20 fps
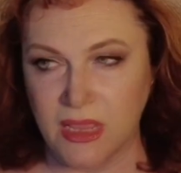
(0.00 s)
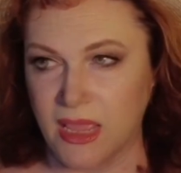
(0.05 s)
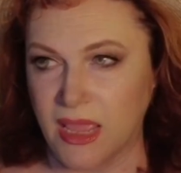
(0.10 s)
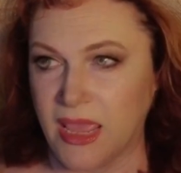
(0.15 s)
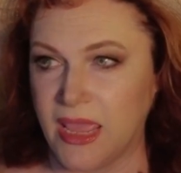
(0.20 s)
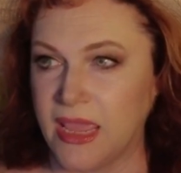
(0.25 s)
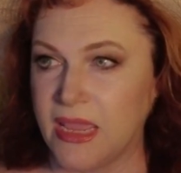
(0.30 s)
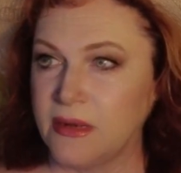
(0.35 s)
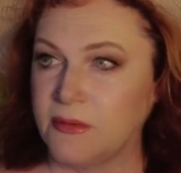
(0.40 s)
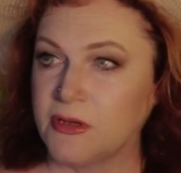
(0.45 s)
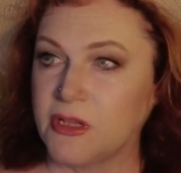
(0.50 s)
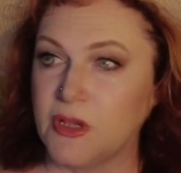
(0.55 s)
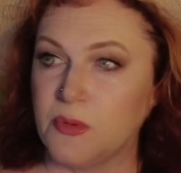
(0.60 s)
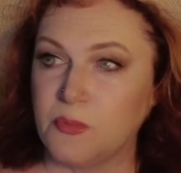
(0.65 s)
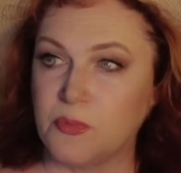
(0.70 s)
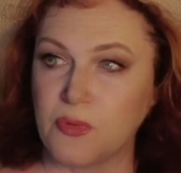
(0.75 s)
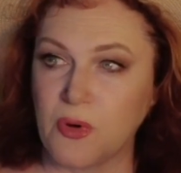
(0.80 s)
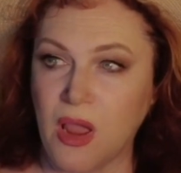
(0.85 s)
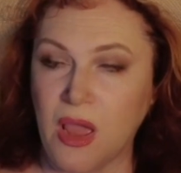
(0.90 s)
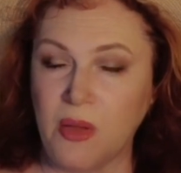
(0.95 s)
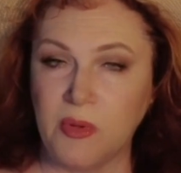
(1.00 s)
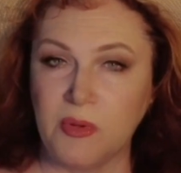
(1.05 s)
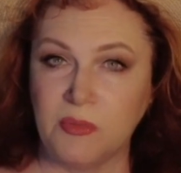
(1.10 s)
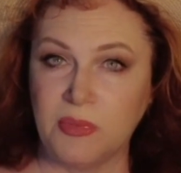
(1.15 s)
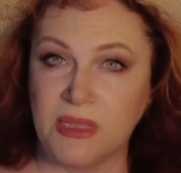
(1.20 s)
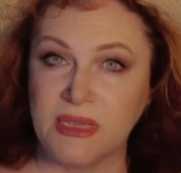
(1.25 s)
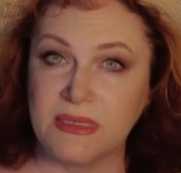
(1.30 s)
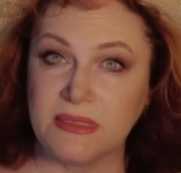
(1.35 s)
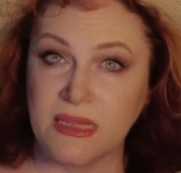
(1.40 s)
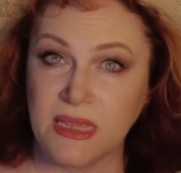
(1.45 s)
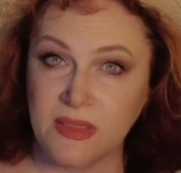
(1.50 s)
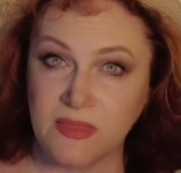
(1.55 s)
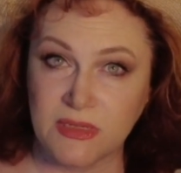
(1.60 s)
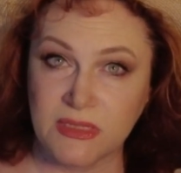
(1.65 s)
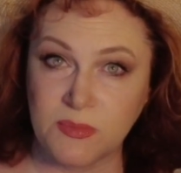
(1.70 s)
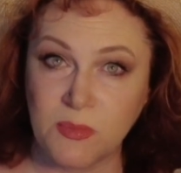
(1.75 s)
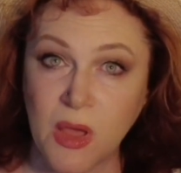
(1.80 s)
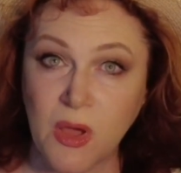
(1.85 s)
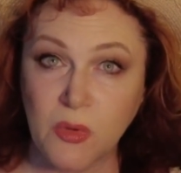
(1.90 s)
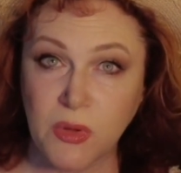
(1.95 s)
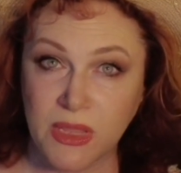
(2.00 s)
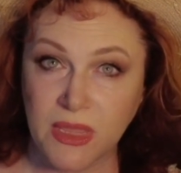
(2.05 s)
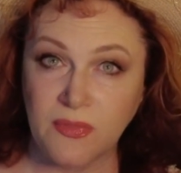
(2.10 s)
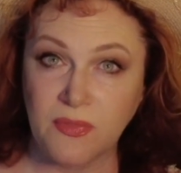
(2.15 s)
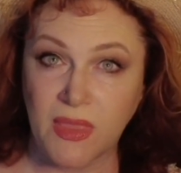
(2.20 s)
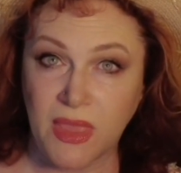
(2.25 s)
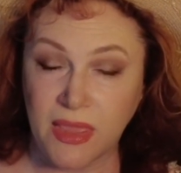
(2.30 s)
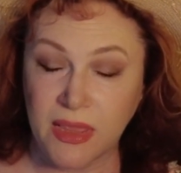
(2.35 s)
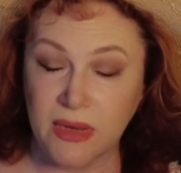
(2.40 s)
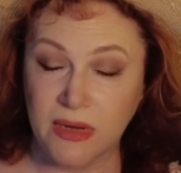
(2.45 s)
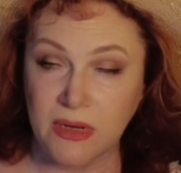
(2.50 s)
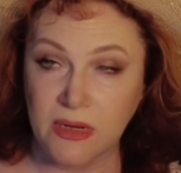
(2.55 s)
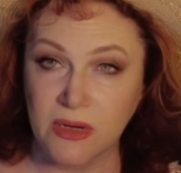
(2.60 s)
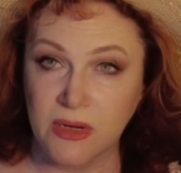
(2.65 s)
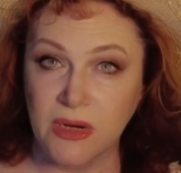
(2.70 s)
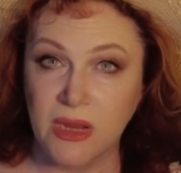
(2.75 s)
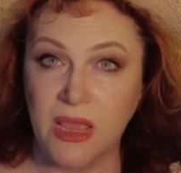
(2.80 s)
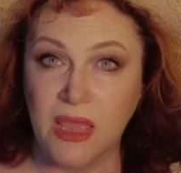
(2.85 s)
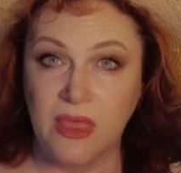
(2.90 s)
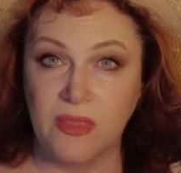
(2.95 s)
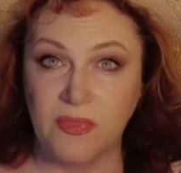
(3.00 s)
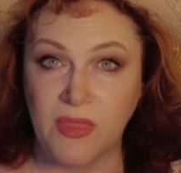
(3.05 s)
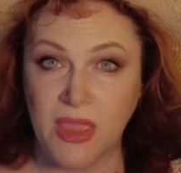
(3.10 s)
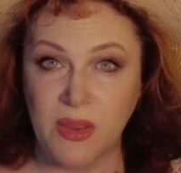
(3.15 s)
and could probably see the smoke in the air, they